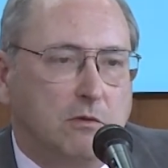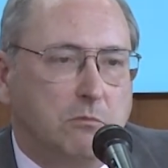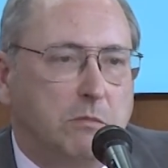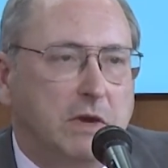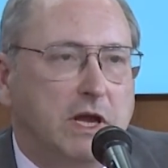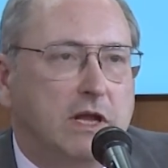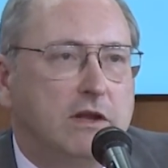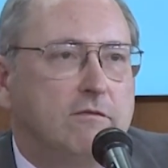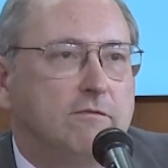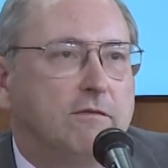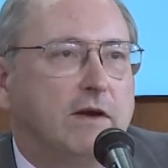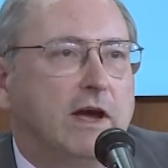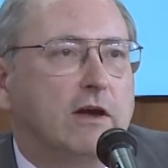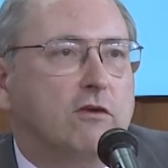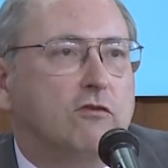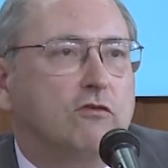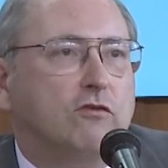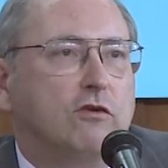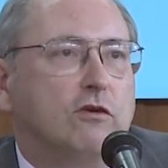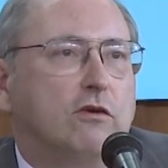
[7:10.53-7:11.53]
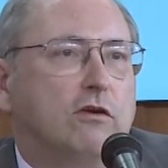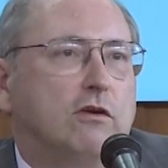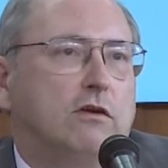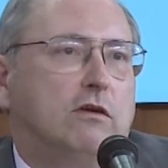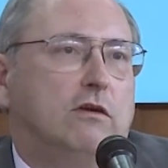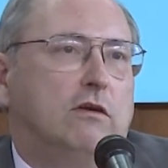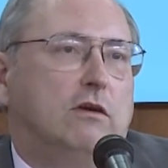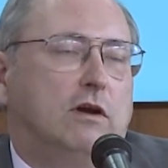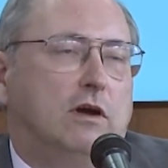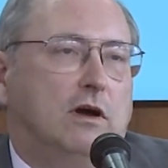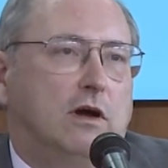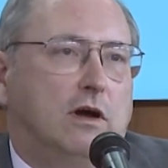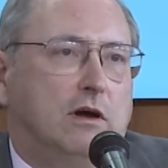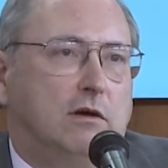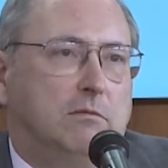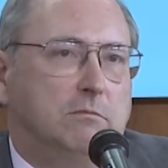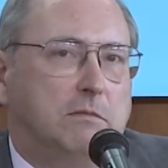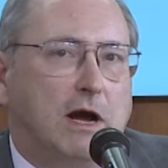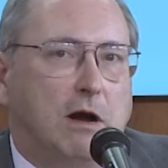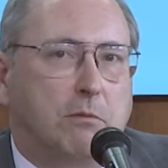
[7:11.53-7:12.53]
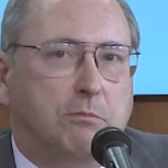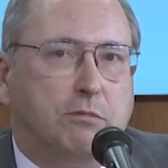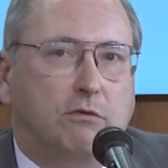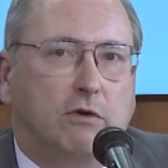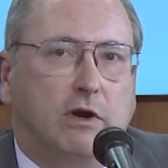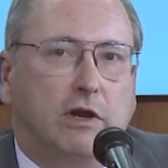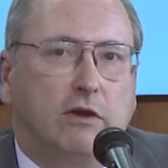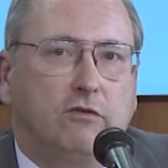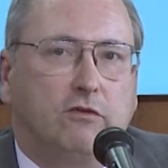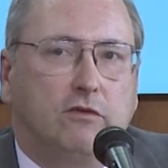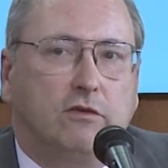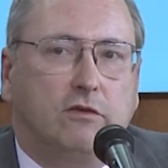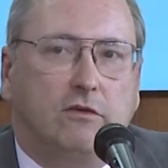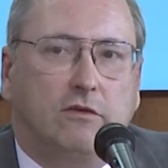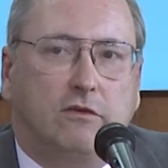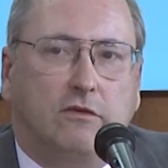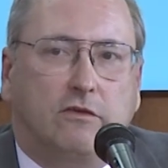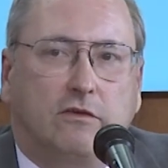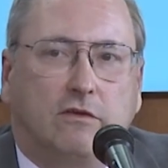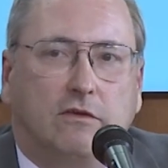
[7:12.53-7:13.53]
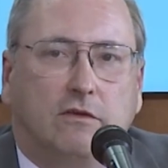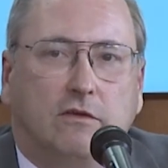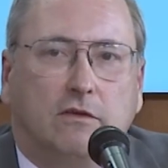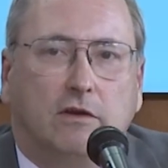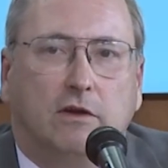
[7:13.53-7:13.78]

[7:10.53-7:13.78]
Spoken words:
manufacture, operations,